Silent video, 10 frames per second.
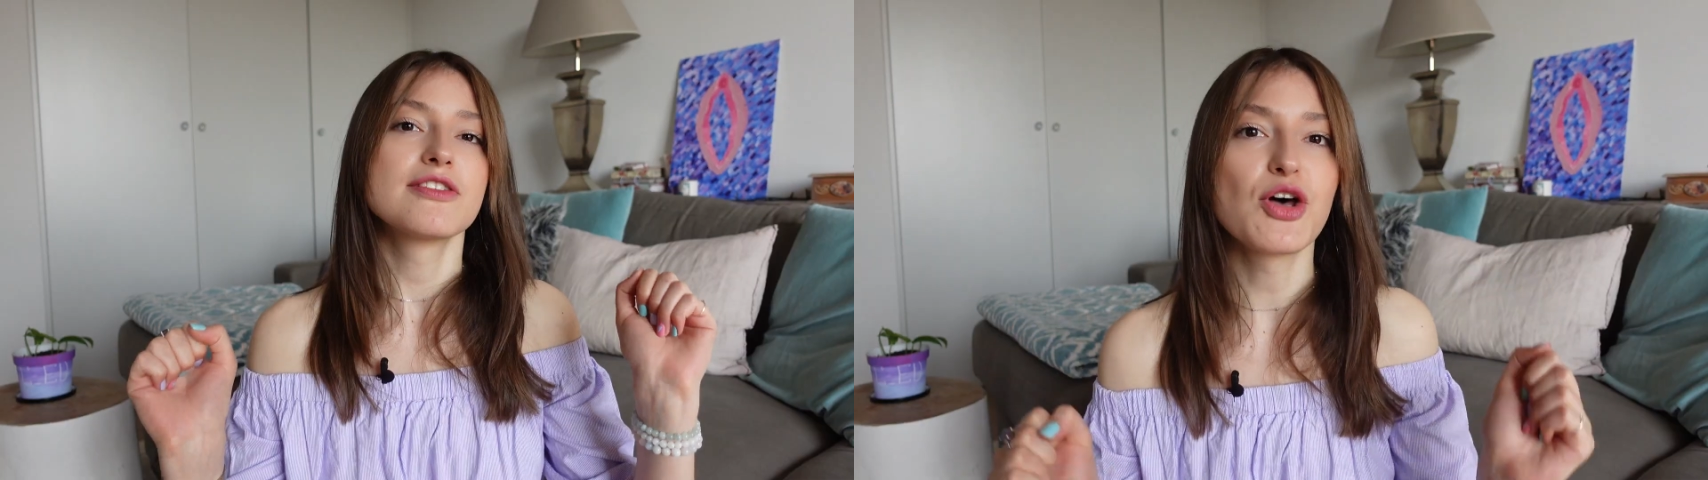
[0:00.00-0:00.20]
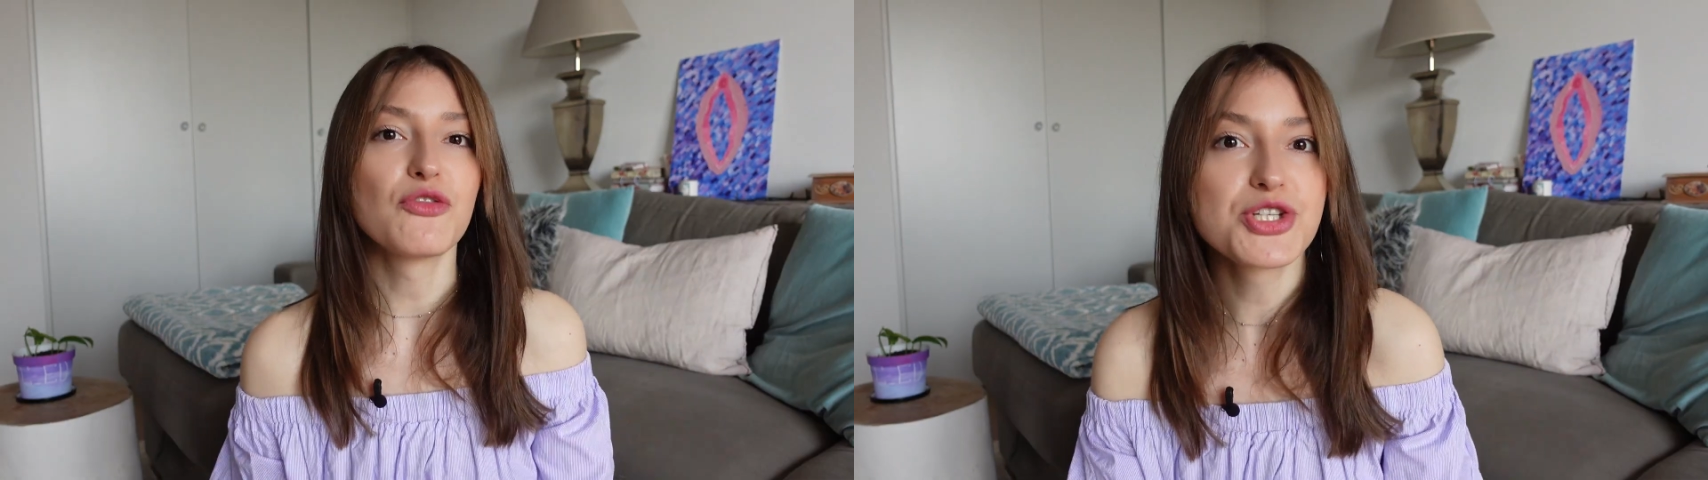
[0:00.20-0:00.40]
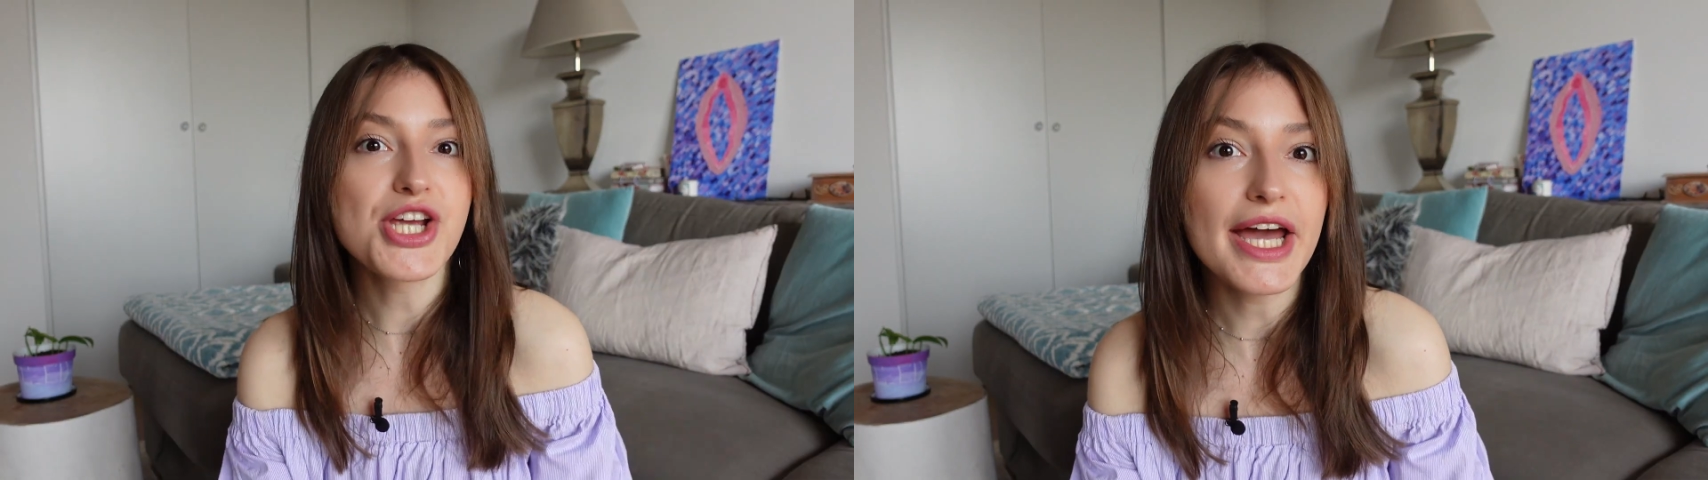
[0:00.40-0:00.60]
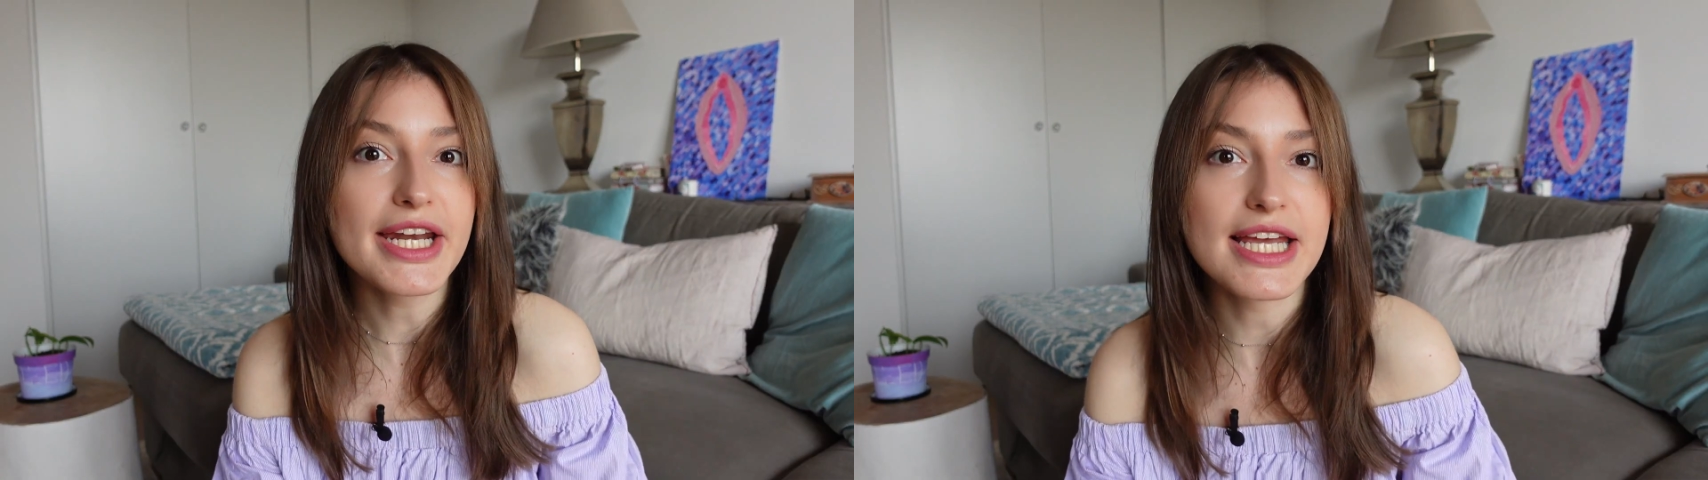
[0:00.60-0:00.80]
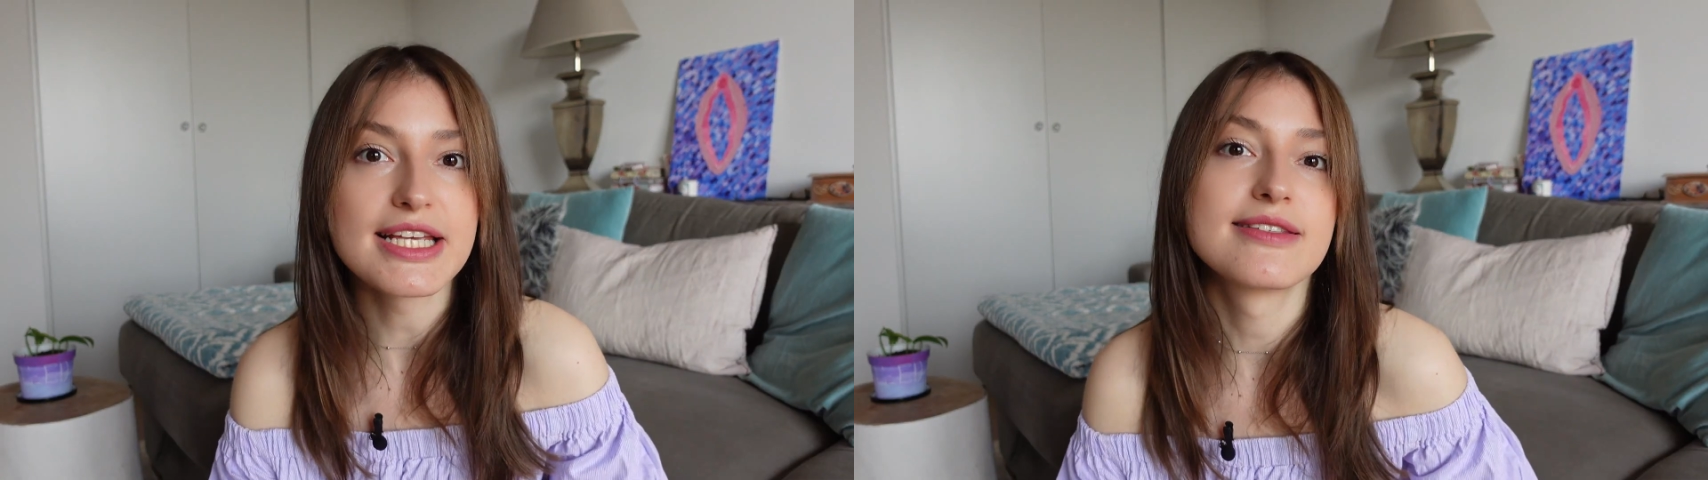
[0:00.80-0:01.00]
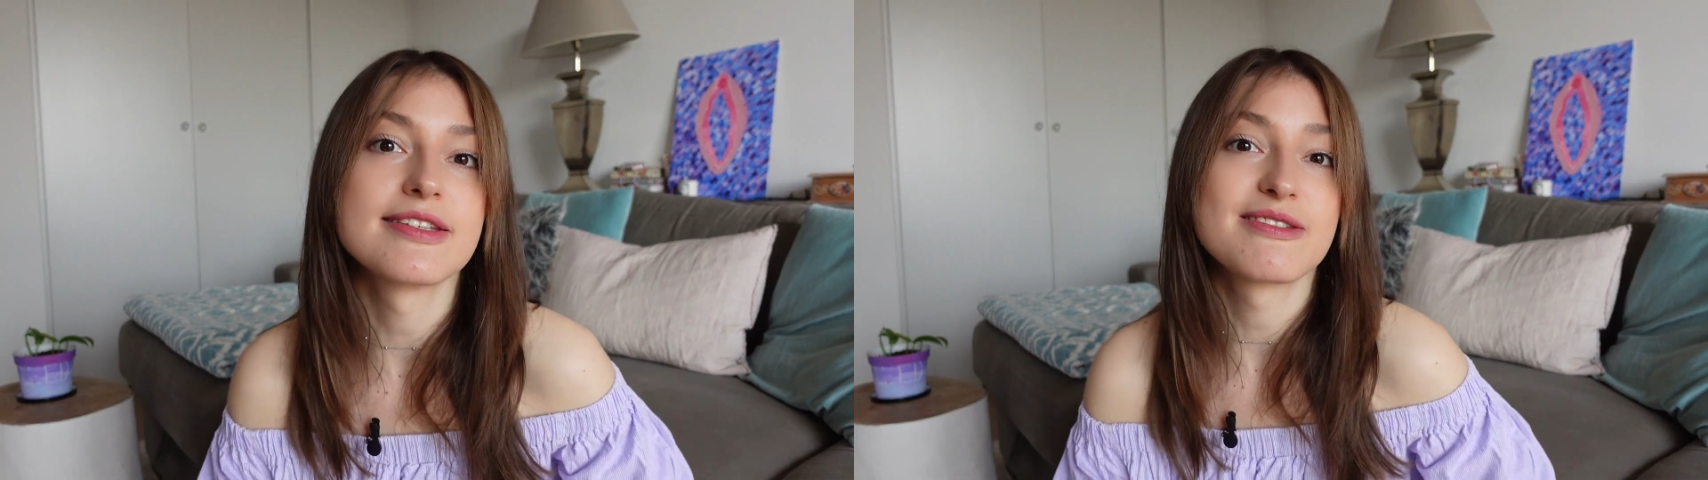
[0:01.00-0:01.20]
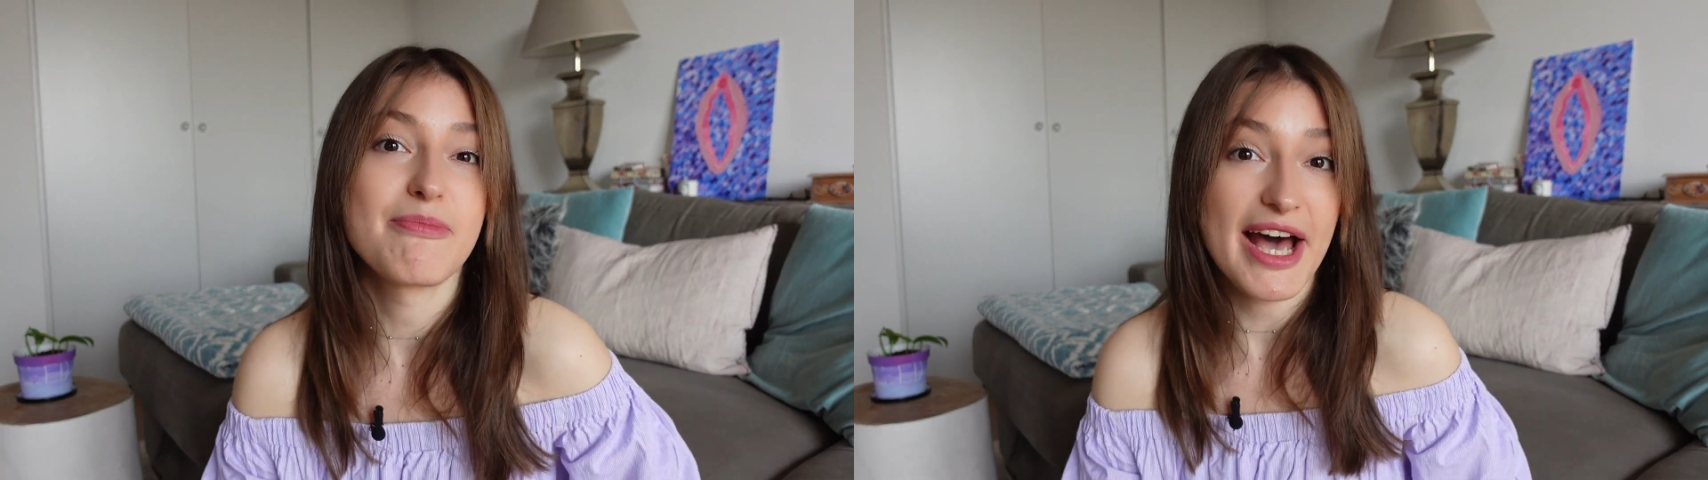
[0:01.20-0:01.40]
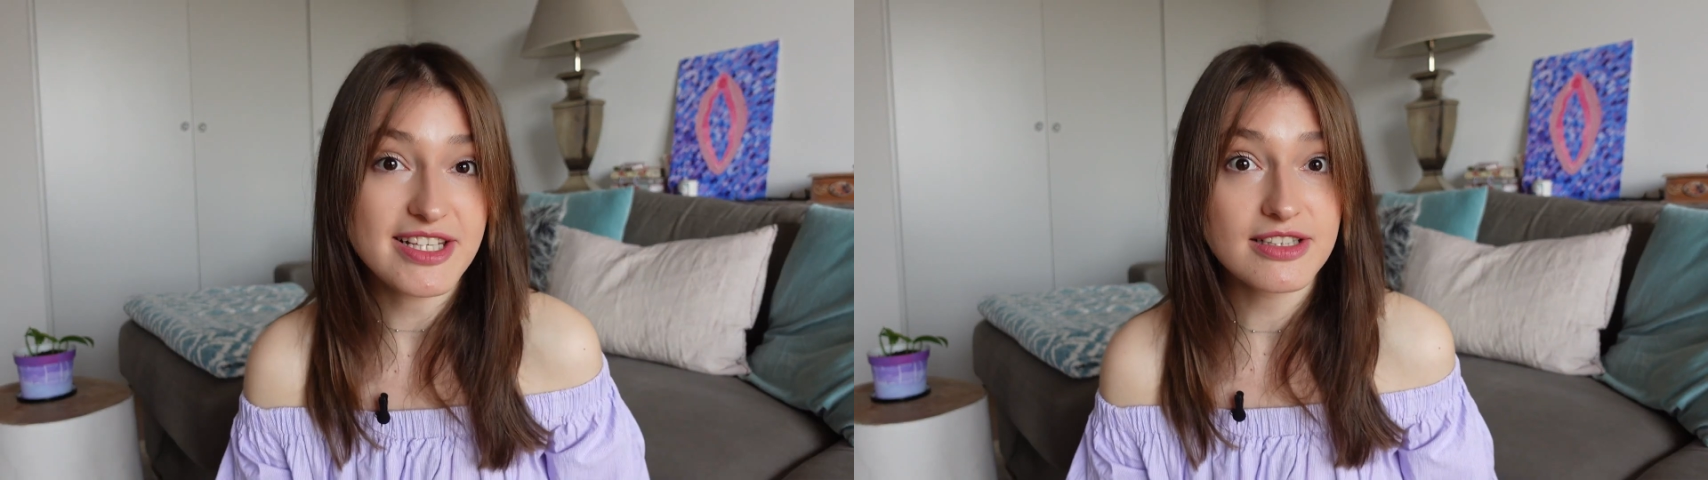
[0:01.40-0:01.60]
So vagina is this
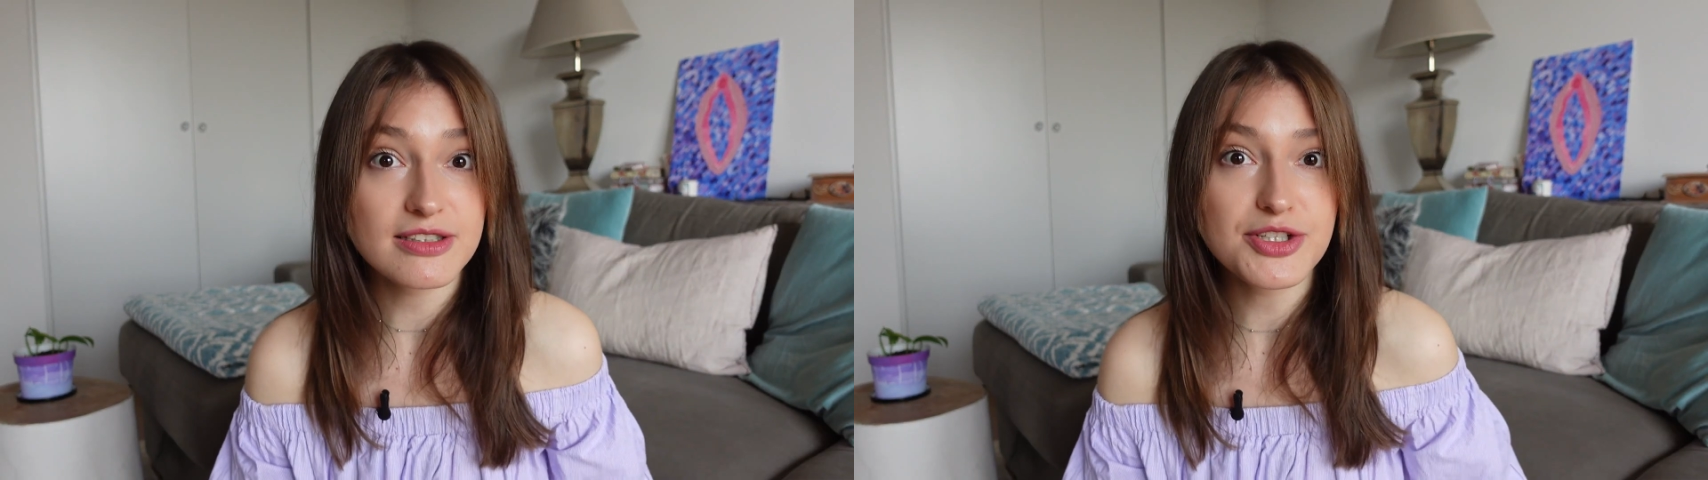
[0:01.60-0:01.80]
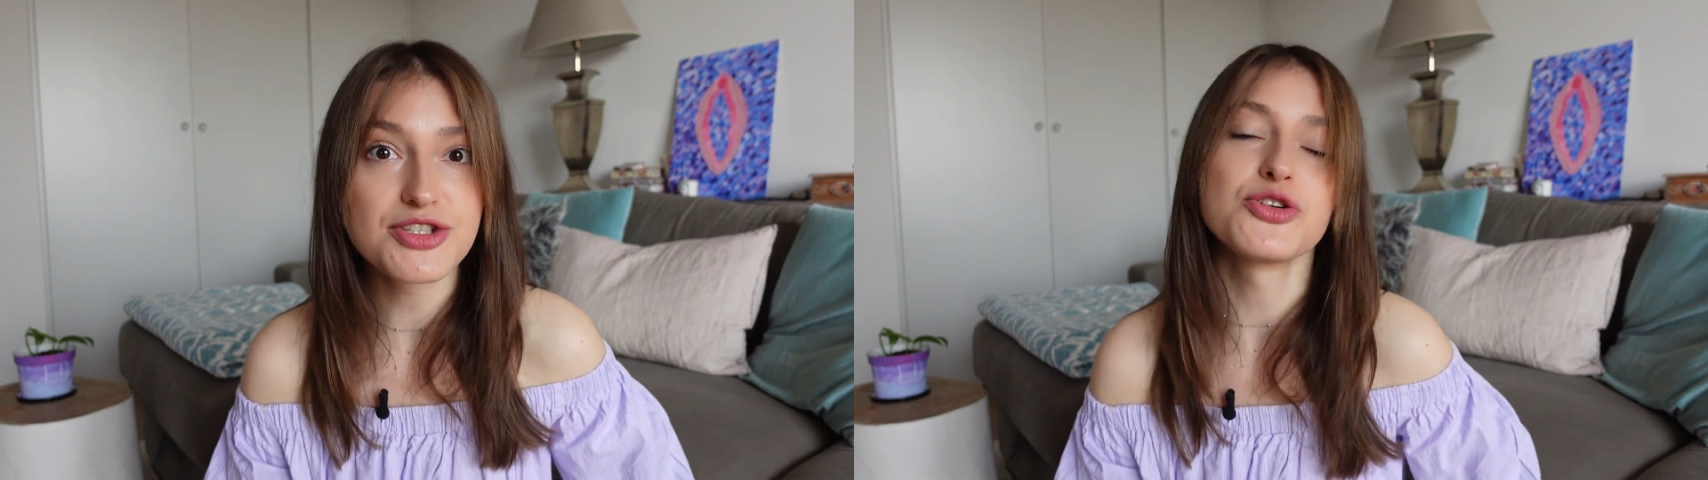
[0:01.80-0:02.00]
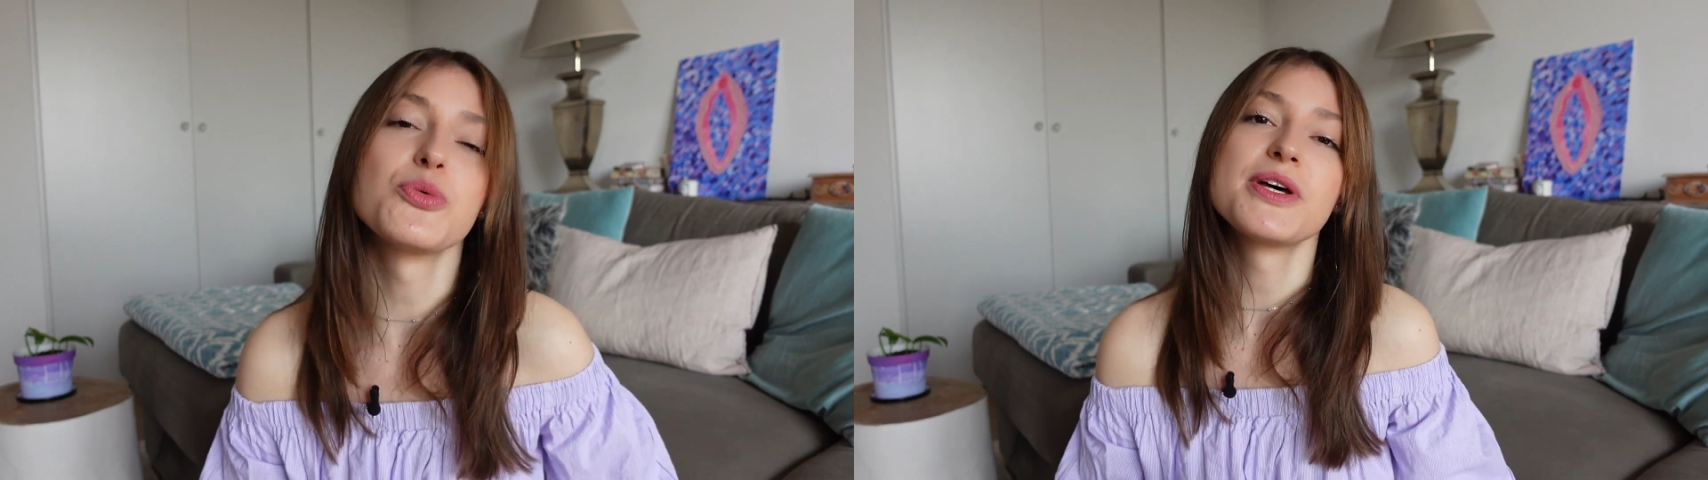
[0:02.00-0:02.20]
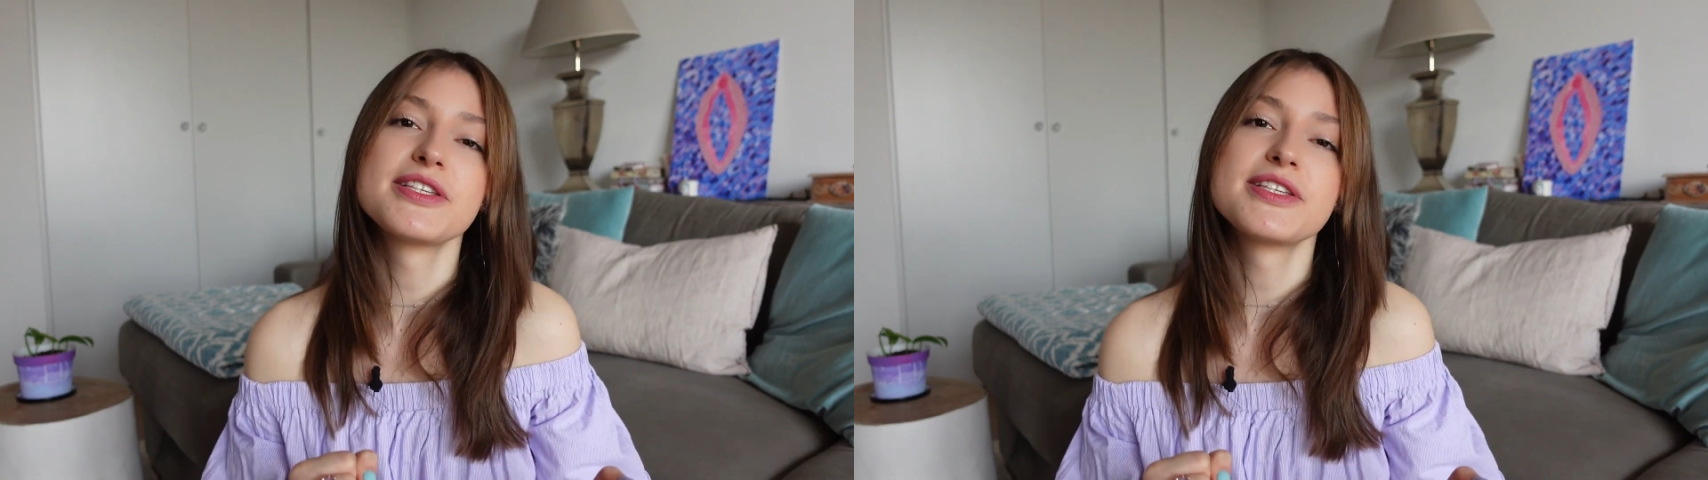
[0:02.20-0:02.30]
muscular tube,